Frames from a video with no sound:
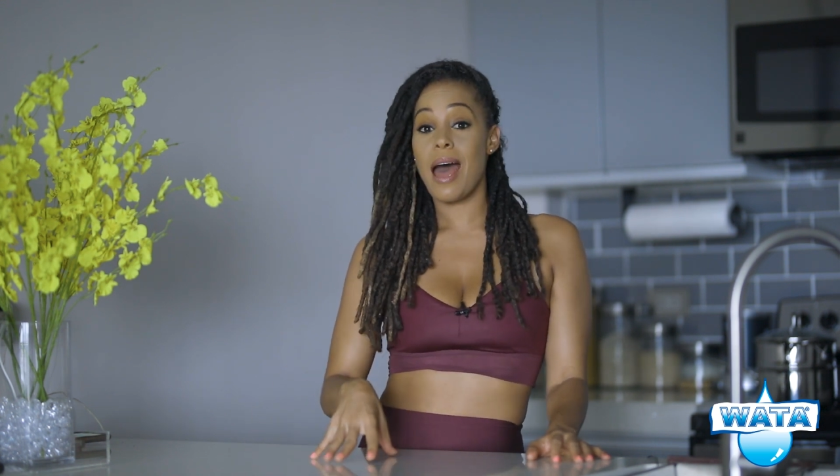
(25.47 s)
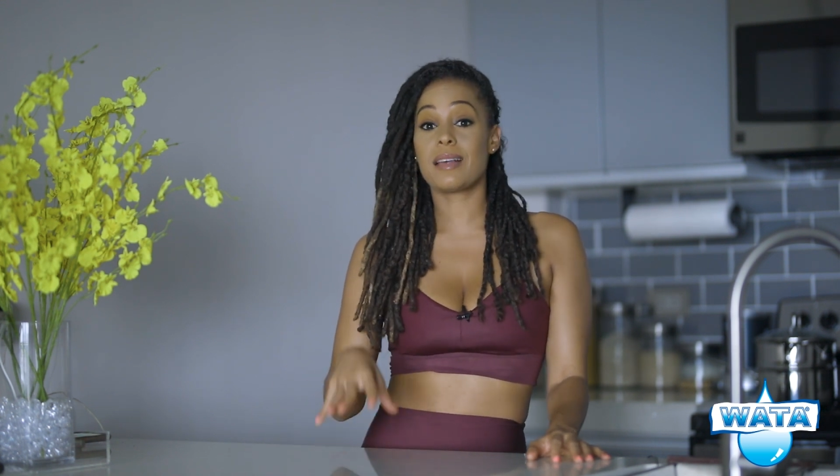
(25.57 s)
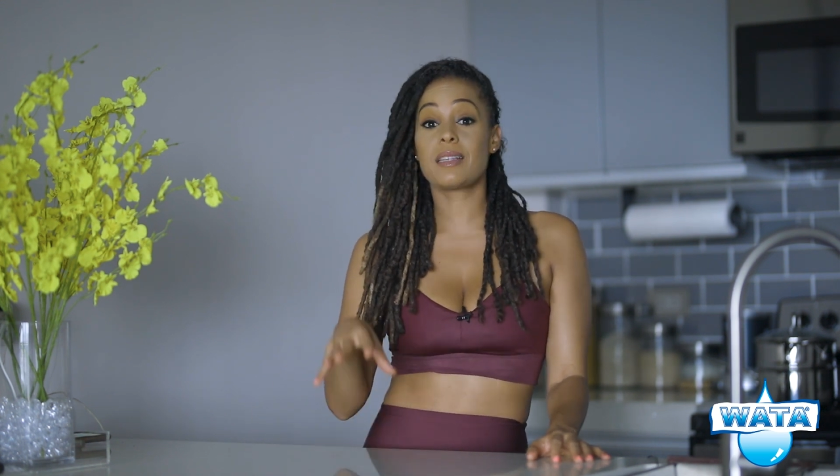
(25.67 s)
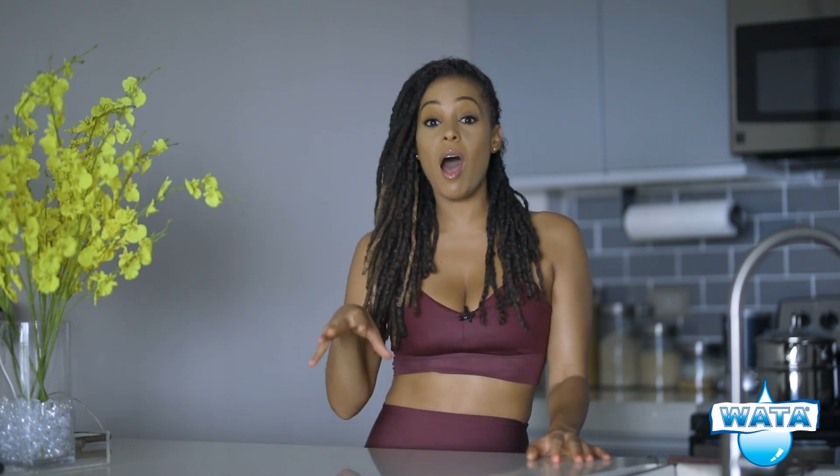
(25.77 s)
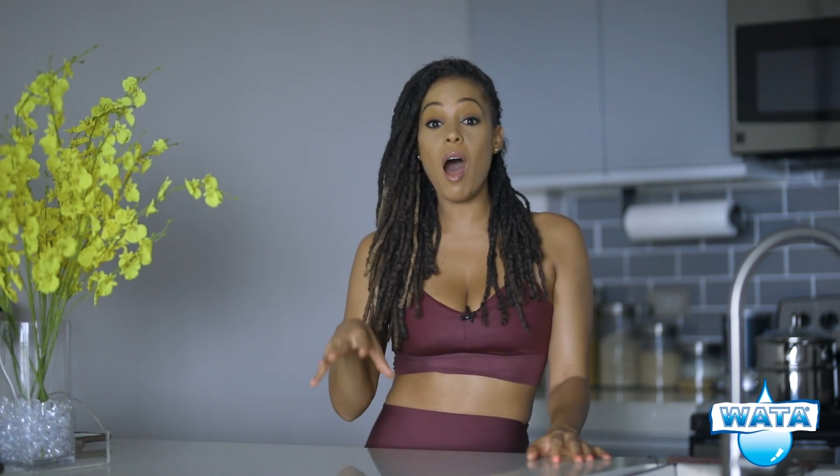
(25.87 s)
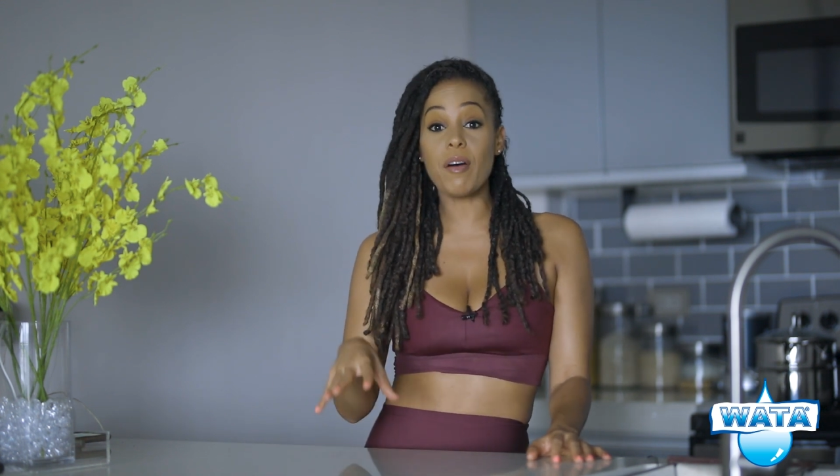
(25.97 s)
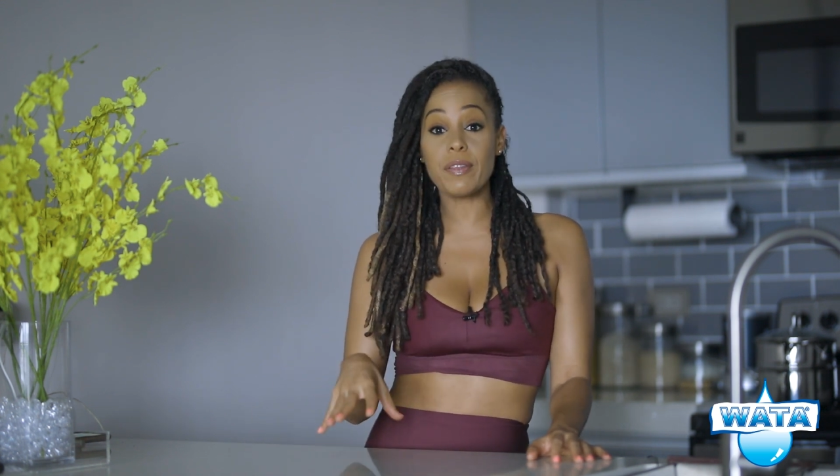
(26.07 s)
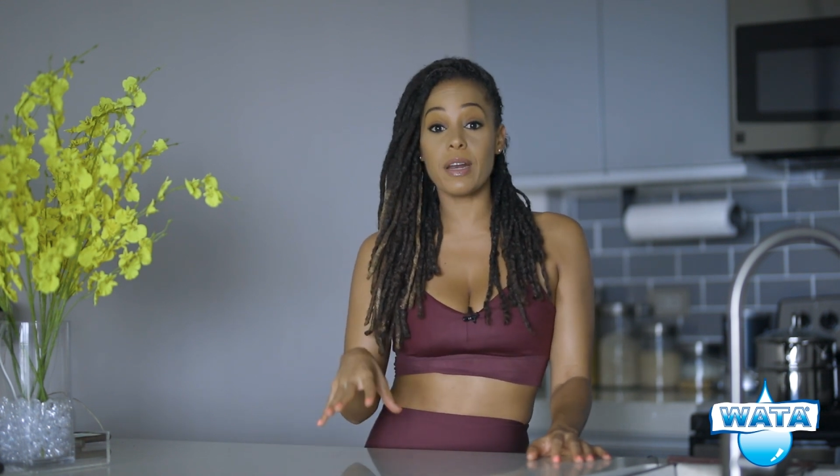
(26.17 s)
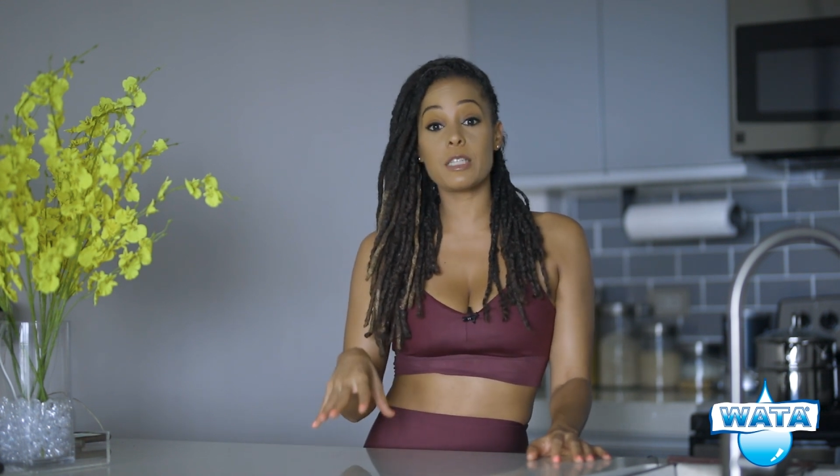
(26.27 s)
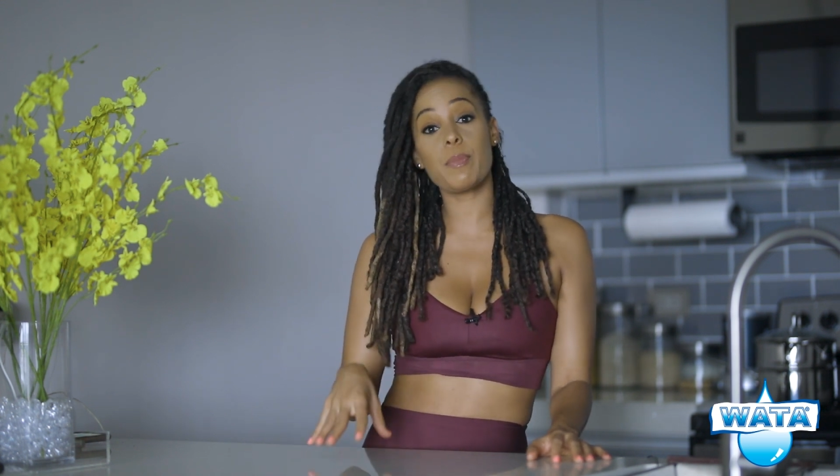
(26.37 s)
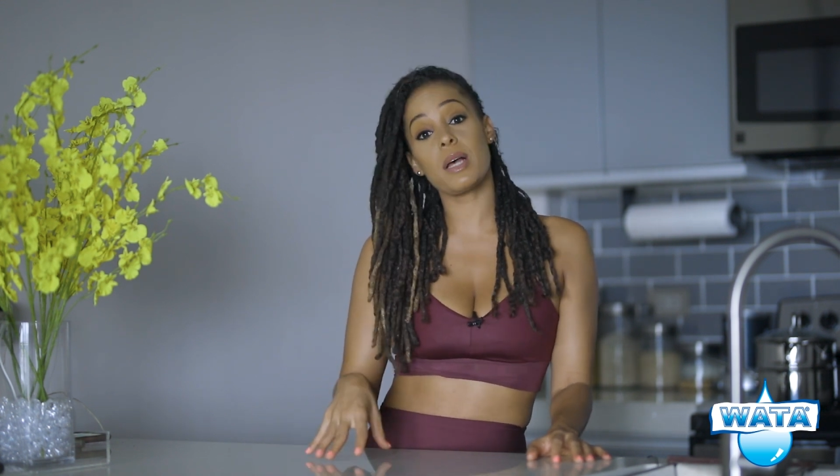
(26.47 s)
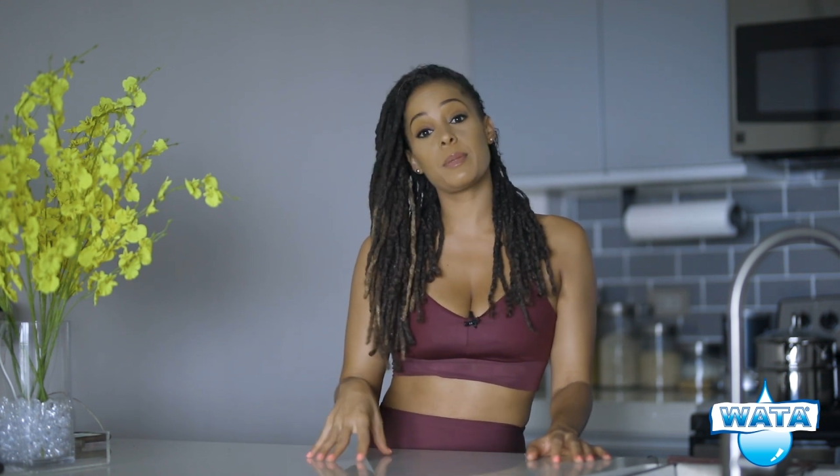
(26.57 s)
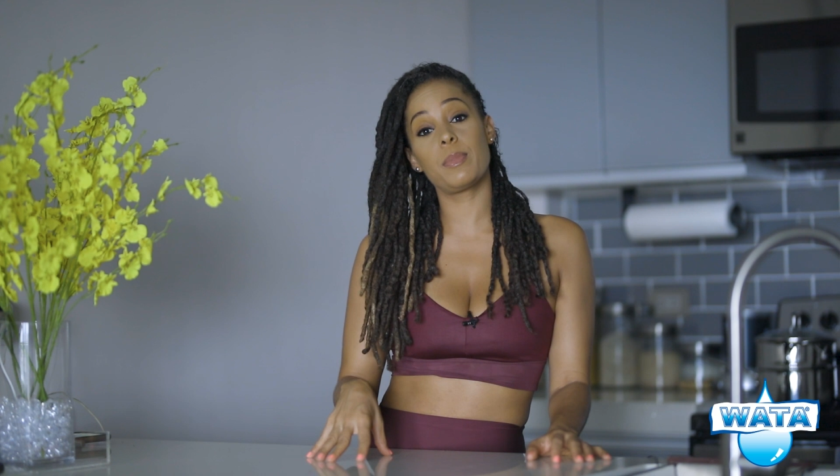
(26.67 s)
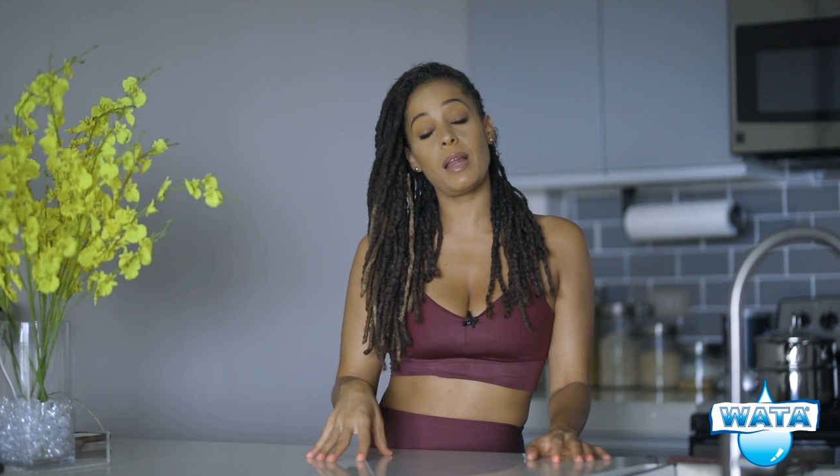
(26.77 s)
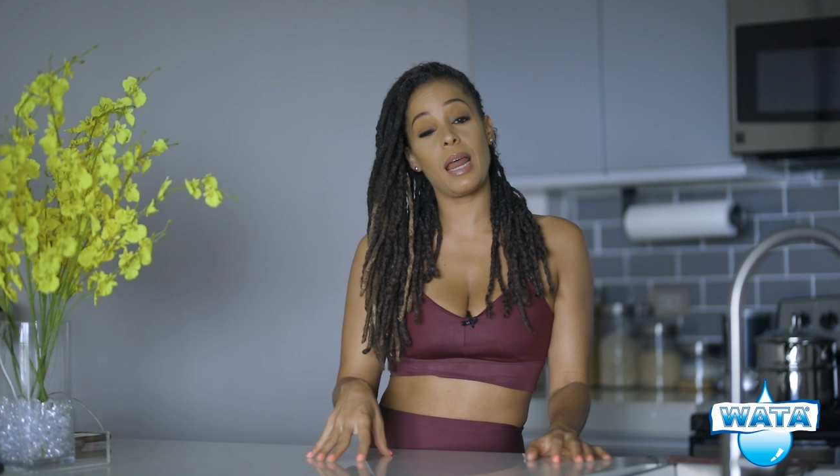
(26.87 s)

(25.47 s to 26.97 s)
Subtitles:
as often as possible,